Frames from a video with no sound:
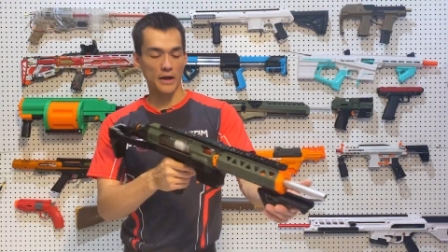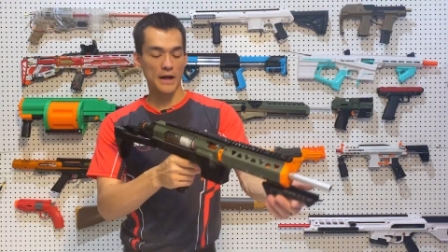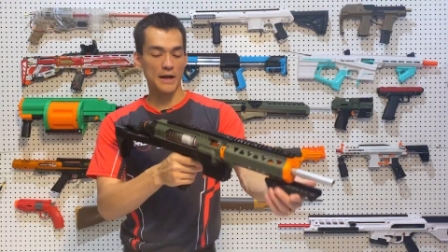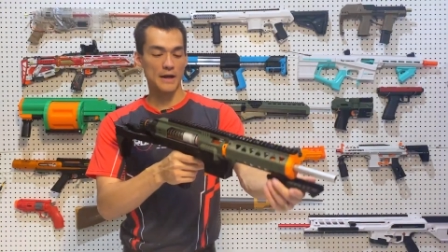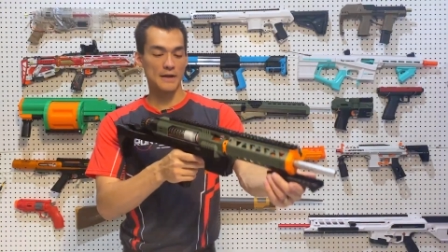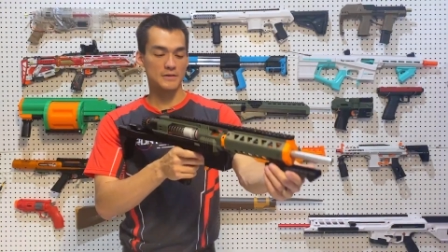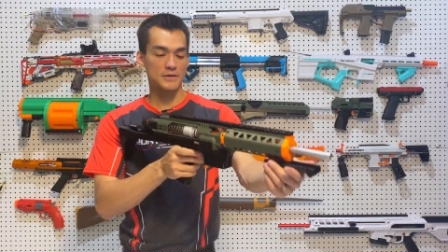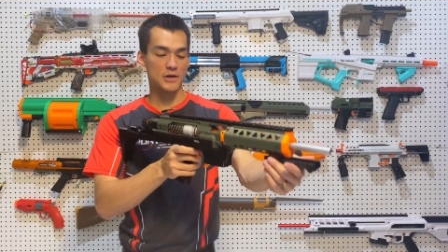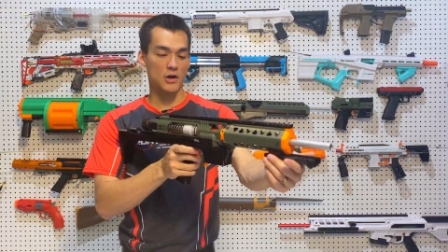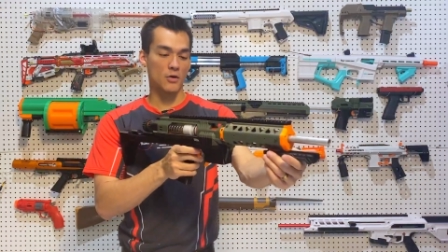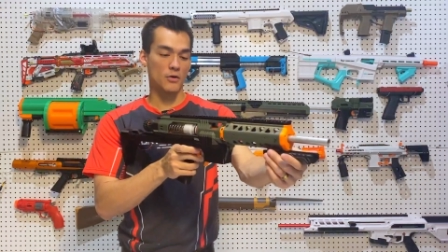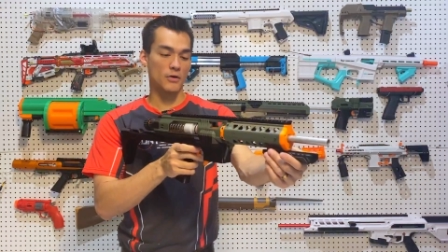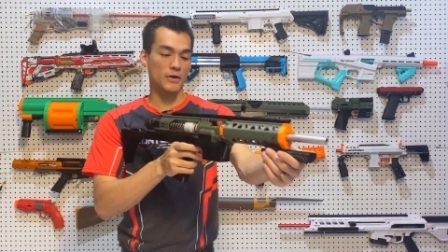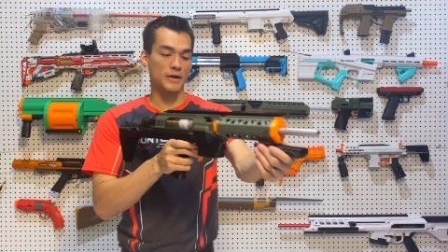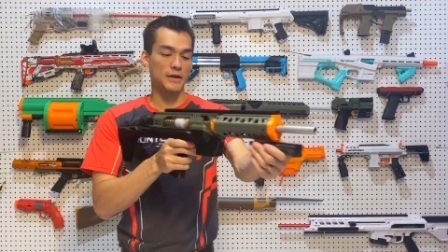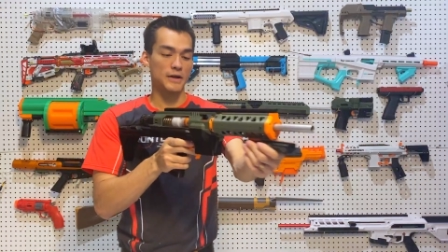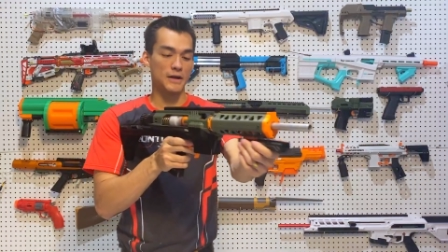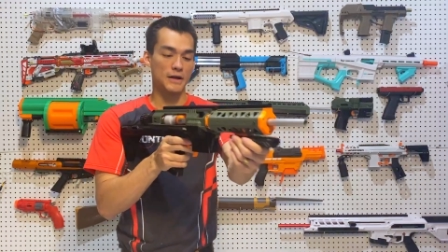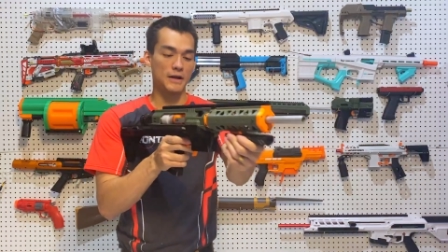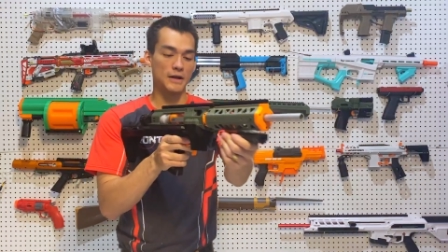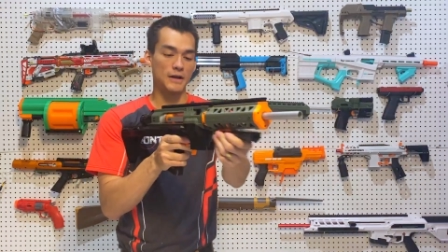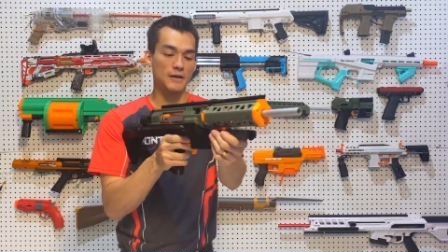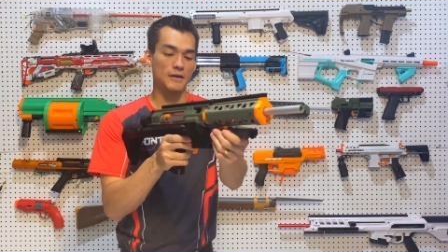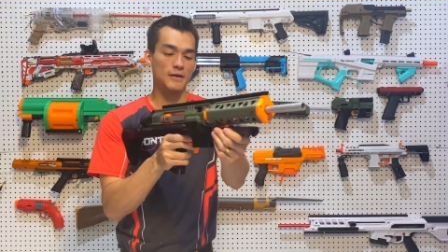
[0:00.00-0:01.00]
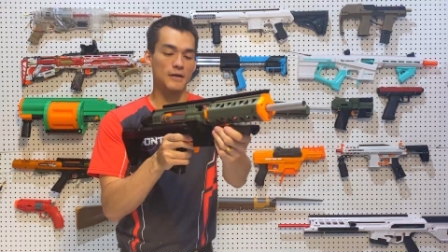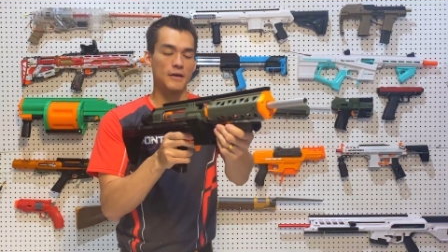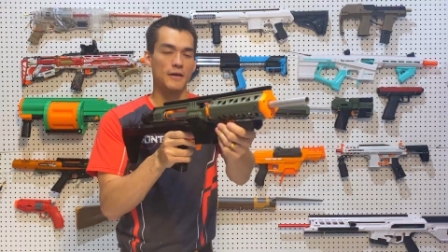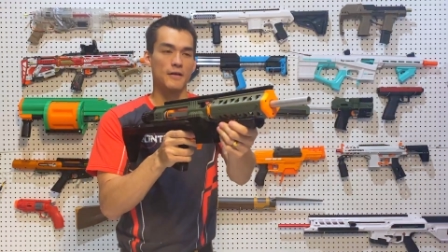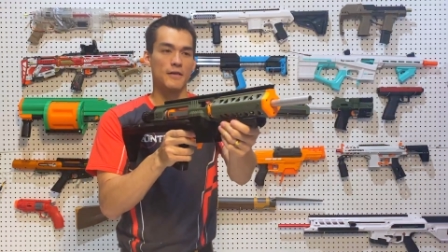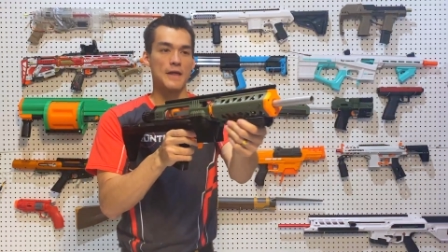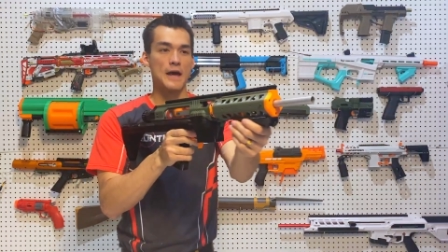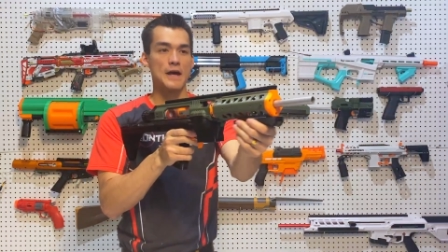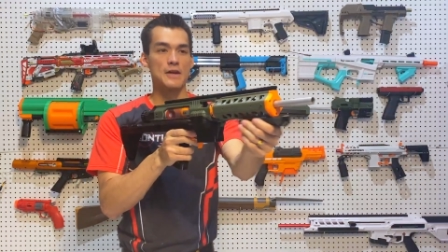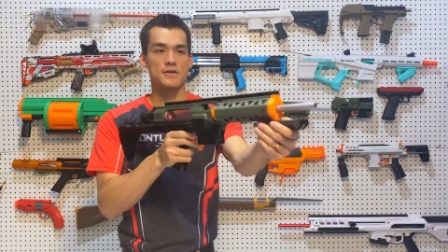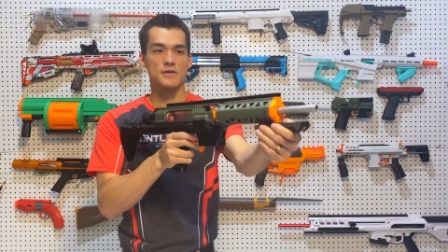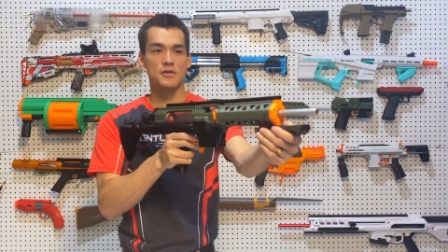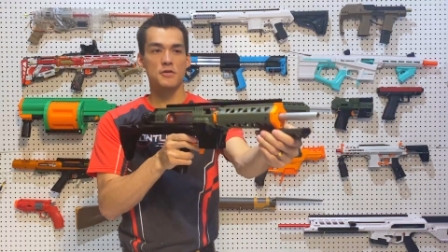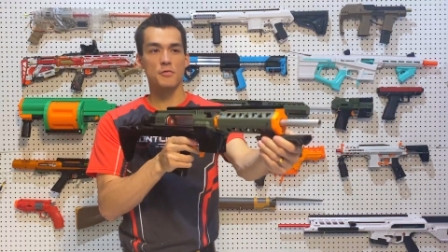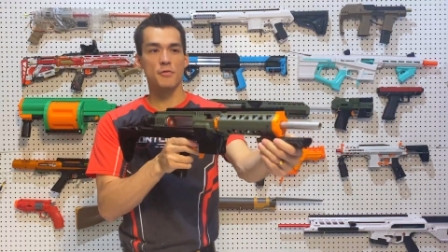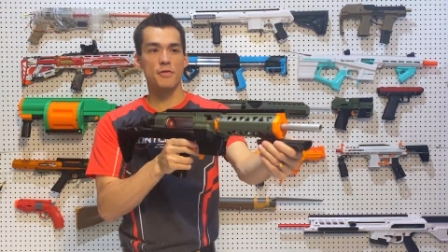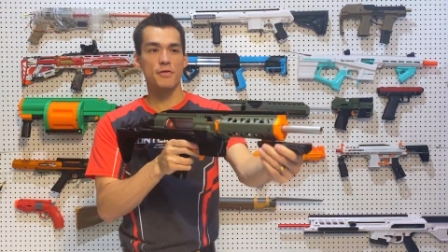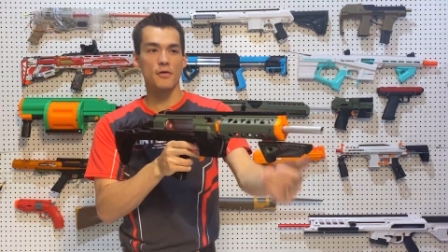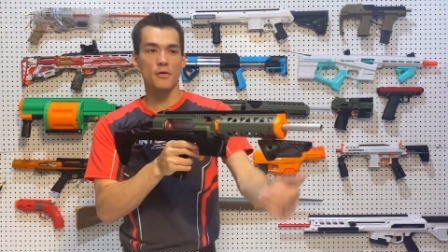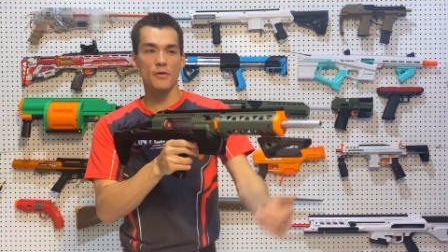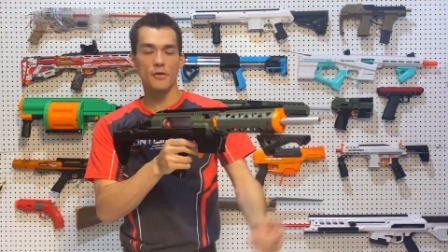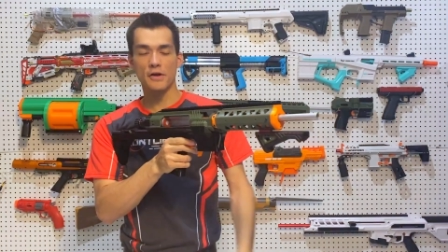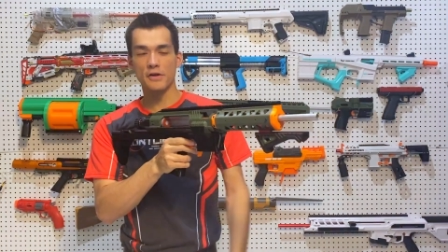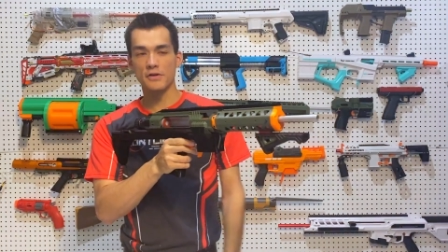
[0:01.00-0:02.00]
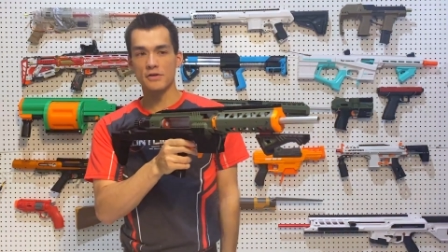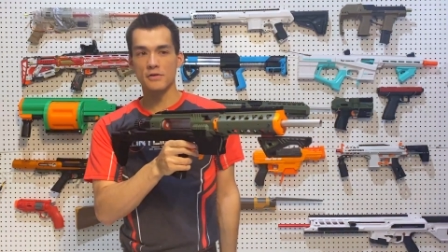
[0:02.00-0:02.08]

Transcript: And it's already hitting that 230,